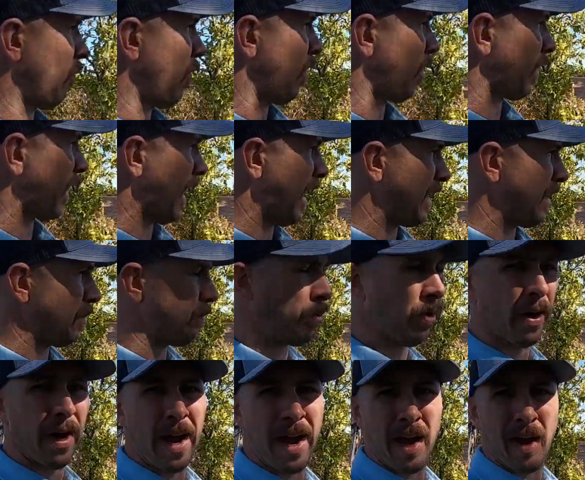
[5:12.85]
well gotten it
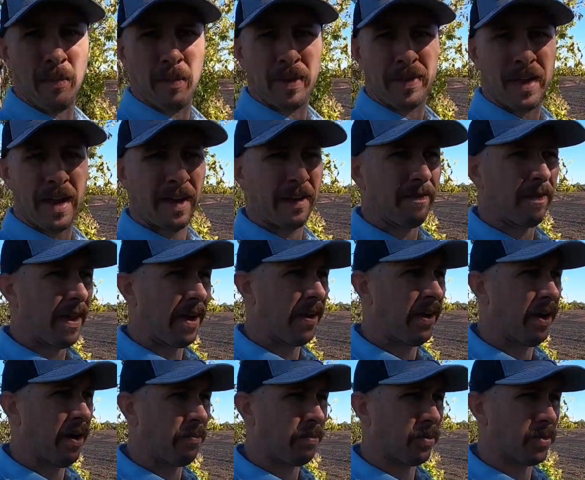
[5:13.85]
put out, but that
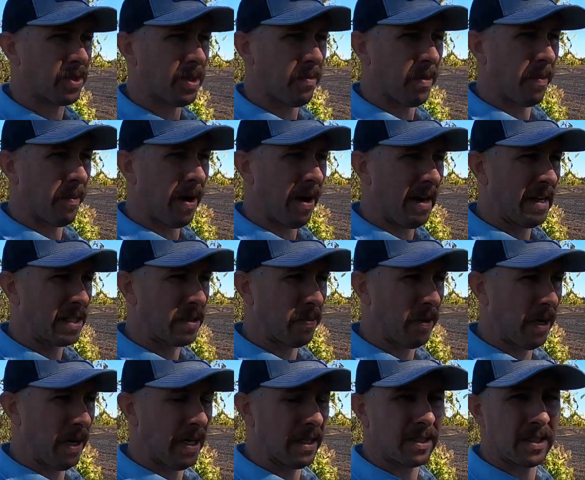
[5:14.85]
helped with some of them hot
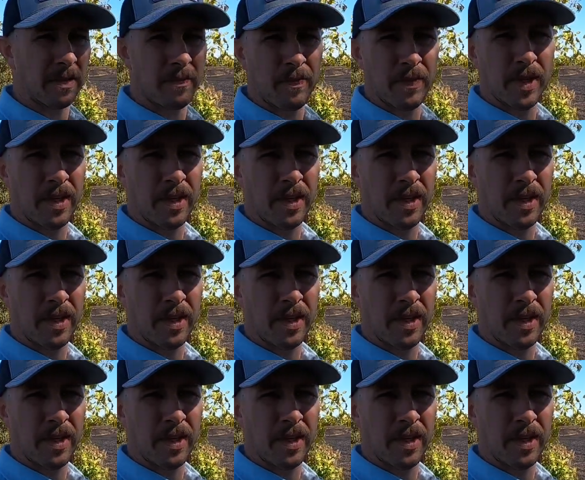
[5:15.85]
spots.